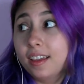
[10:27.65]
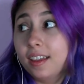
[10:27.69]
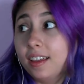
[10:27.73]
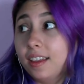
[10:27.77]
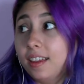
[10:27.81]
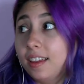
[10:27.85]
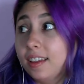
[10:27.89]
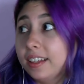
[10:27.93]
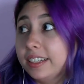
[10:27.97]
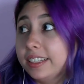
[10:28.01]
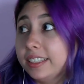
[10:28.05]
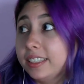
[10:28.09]

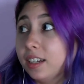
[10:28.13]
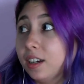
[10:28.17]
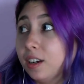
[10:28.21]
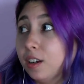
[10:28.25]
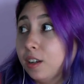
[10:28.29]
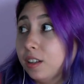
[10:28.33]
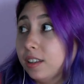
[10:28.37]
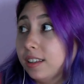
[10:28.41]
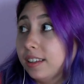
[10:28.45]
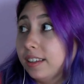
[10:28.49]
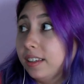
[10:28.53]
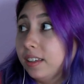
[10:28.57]
And
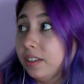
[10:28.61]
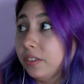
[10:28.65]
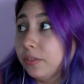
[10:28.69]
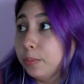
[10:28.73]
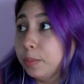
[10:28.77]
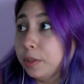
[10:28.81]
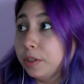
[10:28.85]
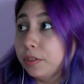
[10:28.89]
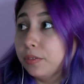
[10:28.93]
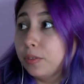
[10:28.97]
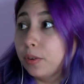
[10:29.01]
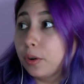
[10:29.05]
I'll leave
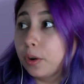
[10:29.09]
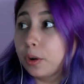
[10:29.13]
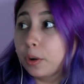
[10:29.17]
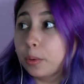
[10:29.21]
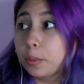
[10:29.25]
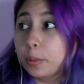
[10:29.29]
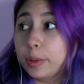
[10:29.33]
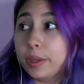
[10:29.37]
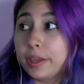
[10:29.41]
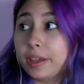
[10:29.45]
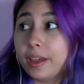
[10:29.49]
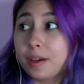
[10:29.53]
before
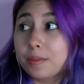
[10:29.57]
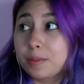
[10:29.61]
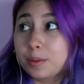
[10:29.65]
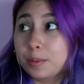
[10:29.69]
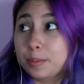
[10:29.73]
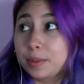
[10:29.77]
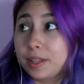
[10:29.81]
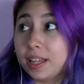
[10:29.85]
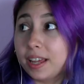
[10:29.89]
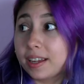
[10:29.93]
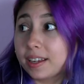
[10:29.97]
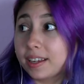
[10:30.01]
we have a
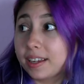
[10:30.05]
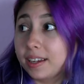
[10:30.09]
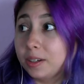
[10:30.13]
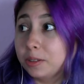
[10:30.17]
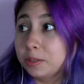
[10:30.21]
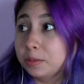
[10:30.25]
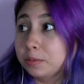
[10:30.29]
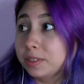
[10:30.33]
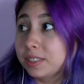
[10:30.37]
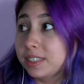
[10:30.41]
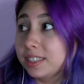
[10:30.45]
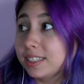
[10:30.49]

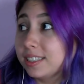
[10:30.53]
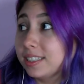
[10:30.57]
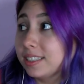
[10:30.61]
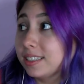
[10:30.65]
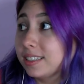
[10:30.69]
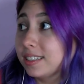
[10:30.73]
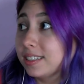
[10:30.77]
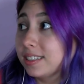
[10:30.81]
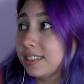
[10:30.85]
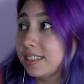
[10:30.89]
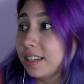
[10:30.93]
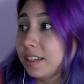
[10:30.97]
blackout with
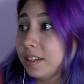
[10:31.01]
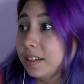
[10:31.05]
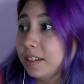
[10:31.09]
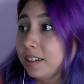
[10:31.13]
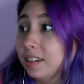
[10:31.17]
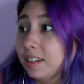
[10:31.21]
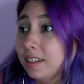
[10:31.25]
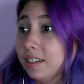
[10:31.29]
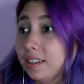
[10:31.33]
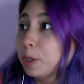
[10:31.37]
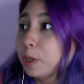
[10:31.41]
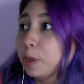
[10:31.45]
this
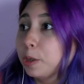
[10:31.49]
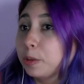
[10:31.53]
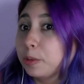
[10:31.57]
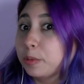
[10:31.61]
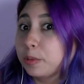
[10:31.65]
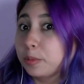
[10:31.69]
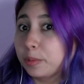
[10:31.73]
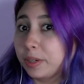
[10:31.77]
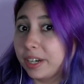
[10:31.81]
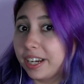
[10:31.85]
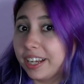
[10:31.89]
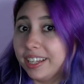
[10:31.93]

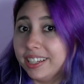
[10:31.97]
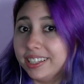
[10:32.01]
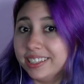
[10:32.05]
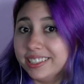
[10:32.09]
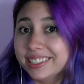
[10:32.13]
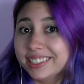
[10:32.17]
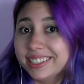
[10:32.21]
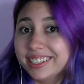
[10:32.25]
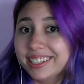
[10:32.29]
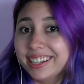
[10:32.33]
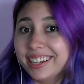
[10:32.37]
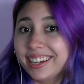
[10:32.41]
rain.